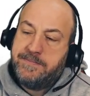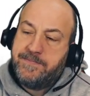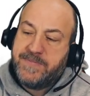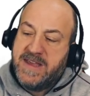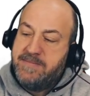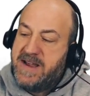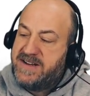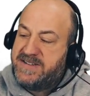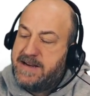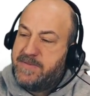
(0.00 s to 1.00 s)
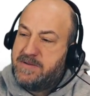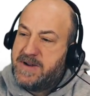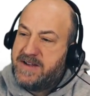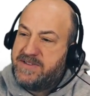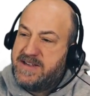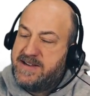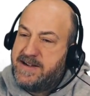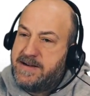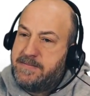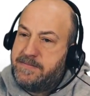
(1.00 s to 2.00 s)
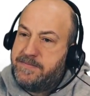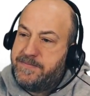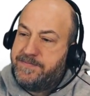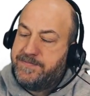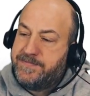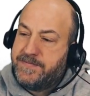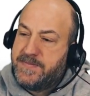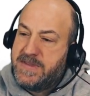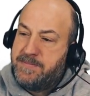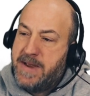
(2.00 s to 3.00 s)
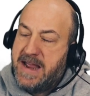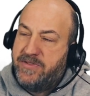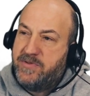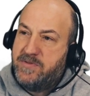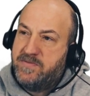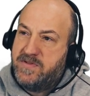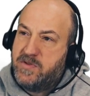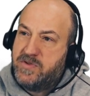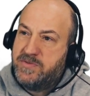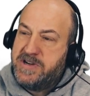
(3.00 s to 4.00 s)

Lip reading: He made a statement about the bathroom floors being